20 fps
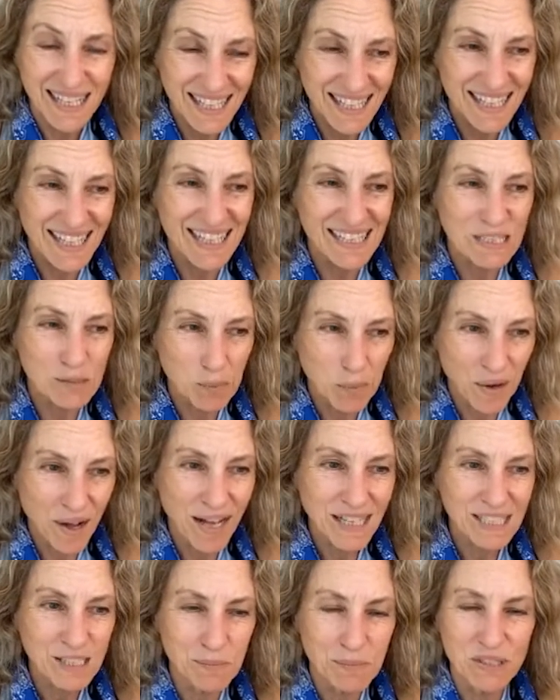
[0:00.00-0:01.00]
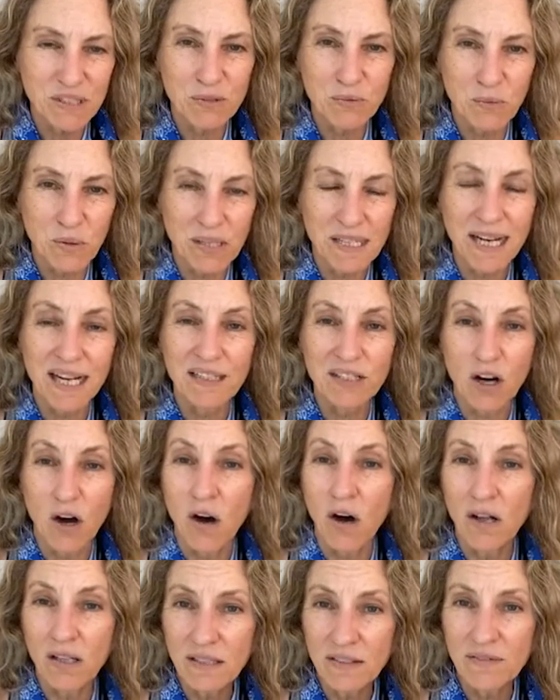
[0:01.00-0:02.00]
It's possible to work on
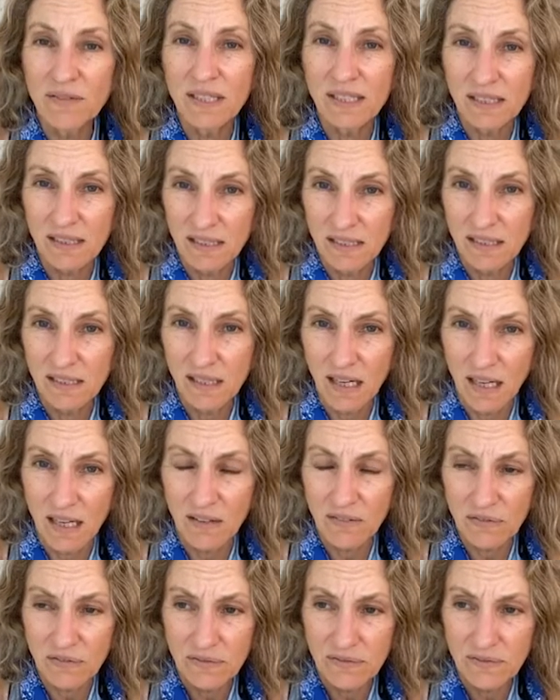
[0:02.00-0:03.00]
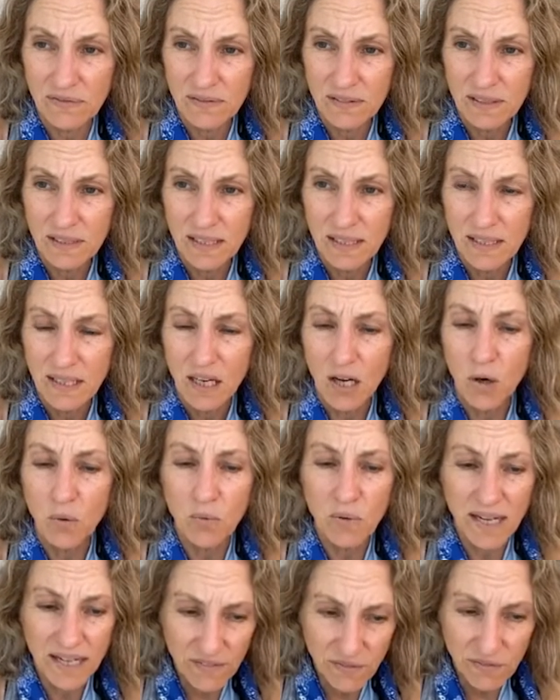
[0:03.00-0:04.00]
all of this stuff
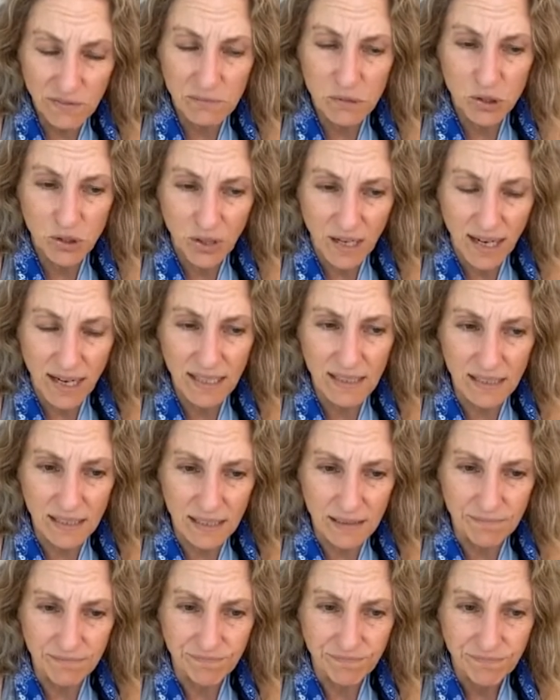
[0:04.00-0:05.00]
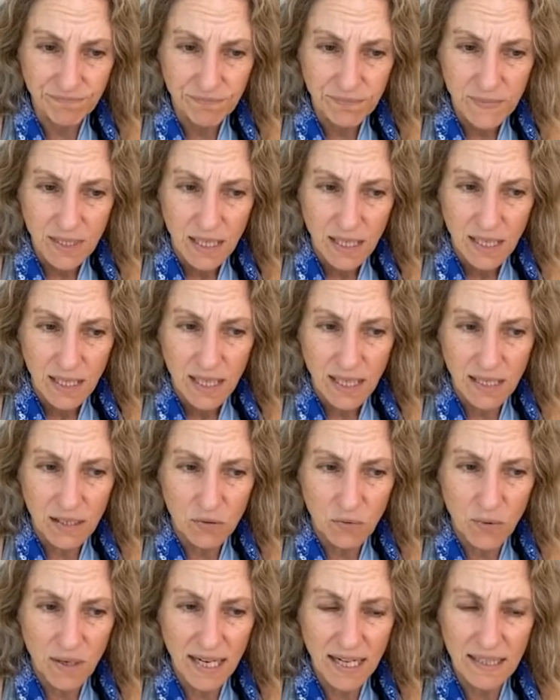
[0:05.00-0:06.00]
away from trialing in a
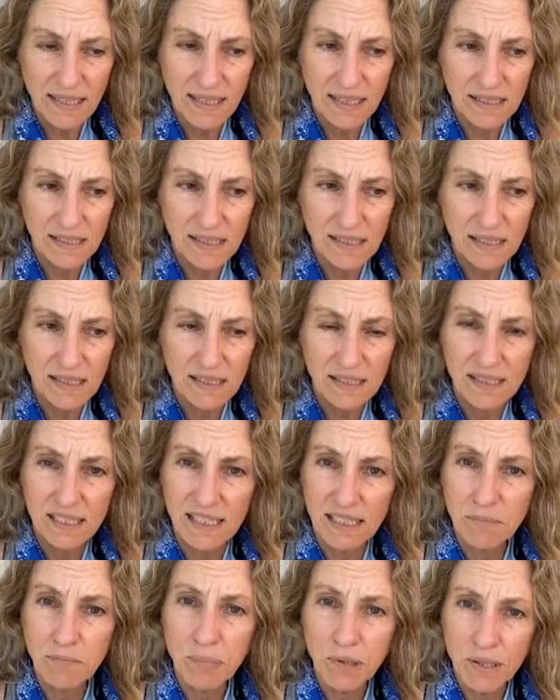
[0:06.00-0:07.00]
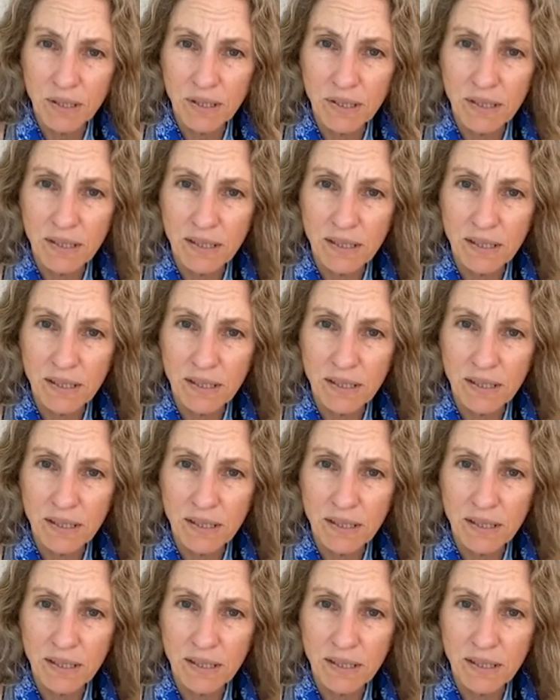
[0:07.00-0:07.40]
way that's simpler,